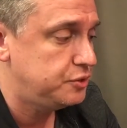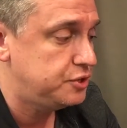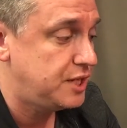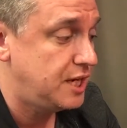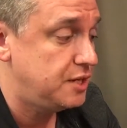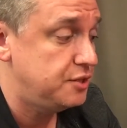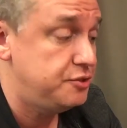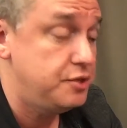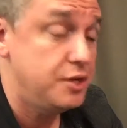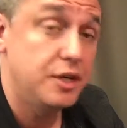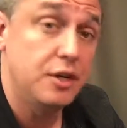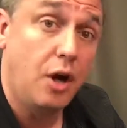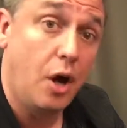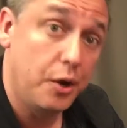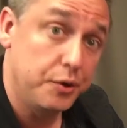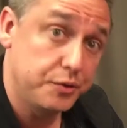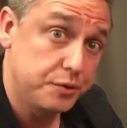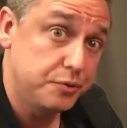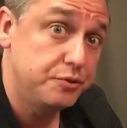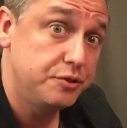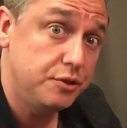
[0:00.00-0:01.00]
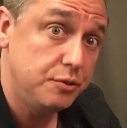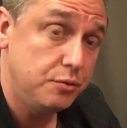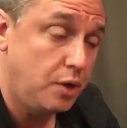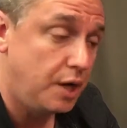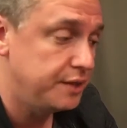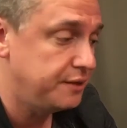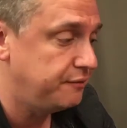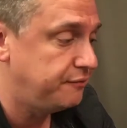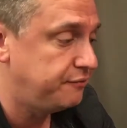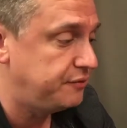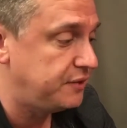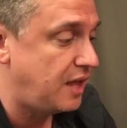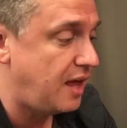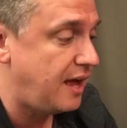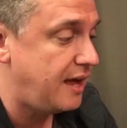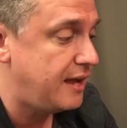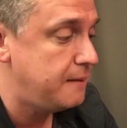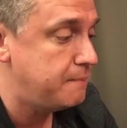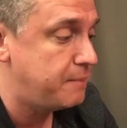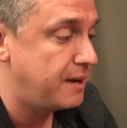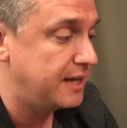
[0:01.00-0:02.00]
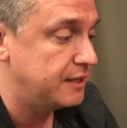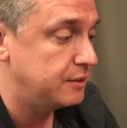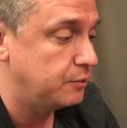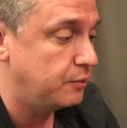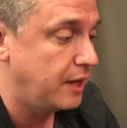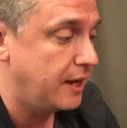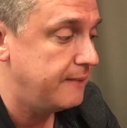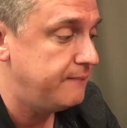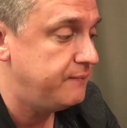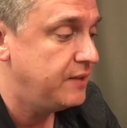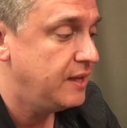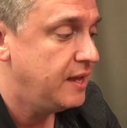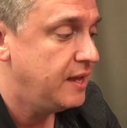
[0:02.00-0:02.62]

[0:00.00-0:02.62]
Changes you can also do on the fly, by the way.